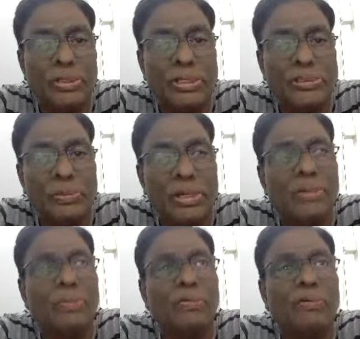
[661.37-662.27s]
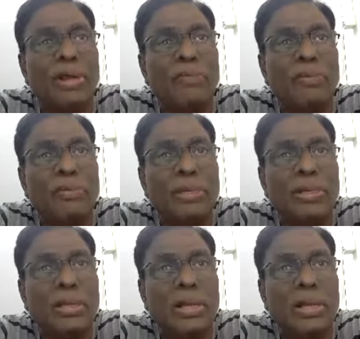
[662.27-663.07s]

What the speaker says: is made up of alpha, beta,